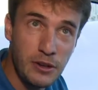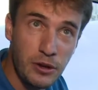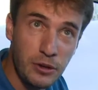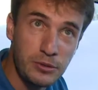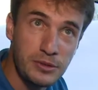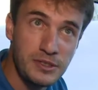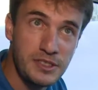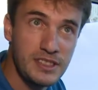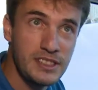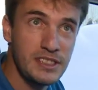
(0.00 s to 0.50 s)

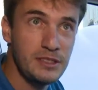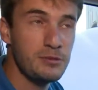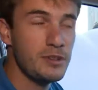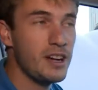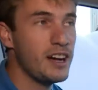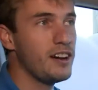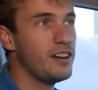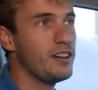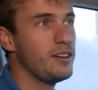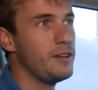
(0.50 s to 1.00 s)
Then we arrived
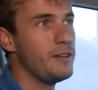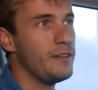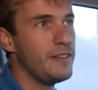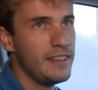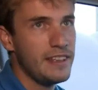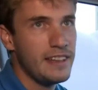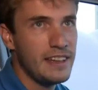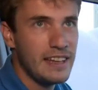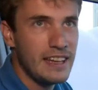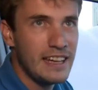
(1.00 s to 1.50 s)
in
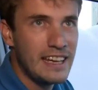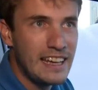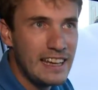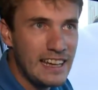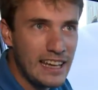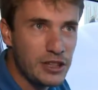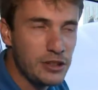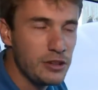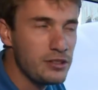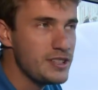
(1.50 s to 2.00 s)
Siberia, and the
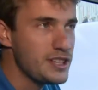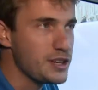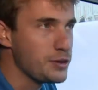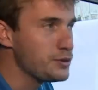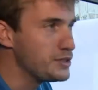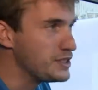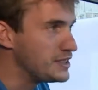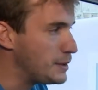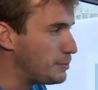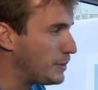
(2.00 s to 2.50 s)
Russians
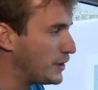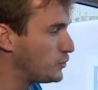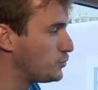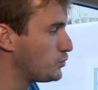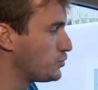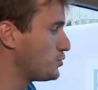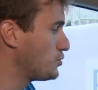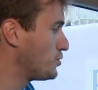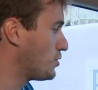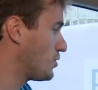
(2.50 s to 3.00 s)
weren't
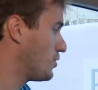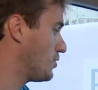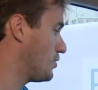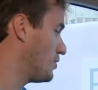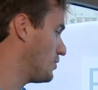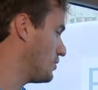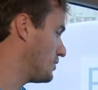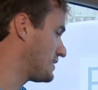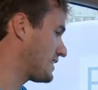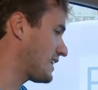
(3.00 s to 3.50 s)
always so keen
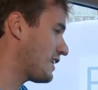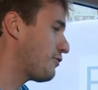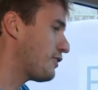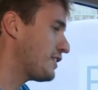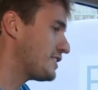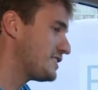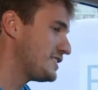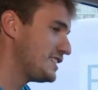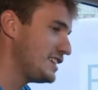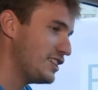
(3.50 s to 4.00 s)
to uh, provide
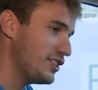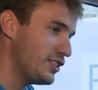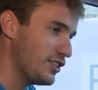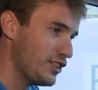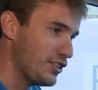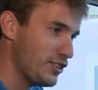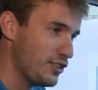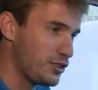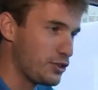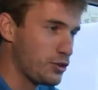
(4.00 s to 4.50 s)
us with an
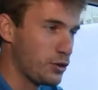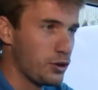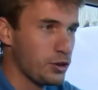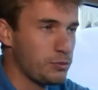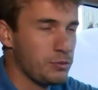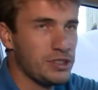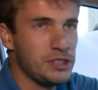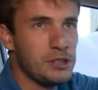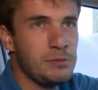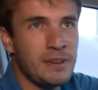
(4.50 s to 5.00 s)
electrical
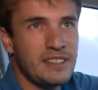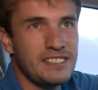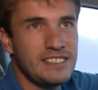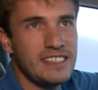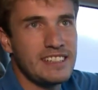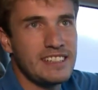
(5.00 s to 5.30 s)
outlet.